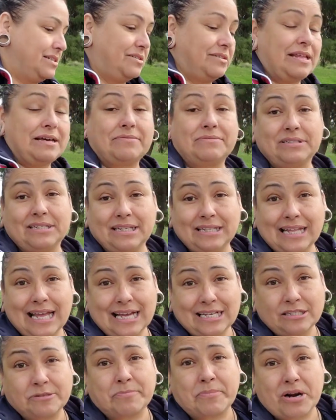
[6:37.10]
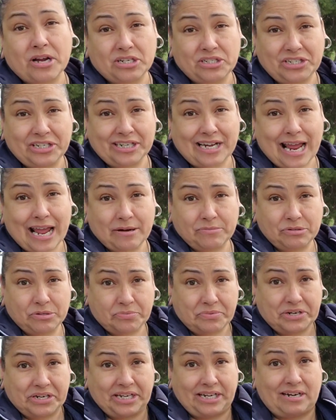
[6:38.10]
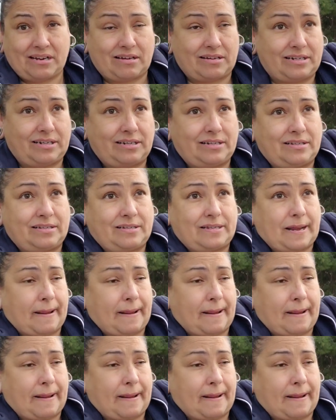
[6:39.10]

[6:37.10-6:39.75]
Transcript: So that was the last project I was working on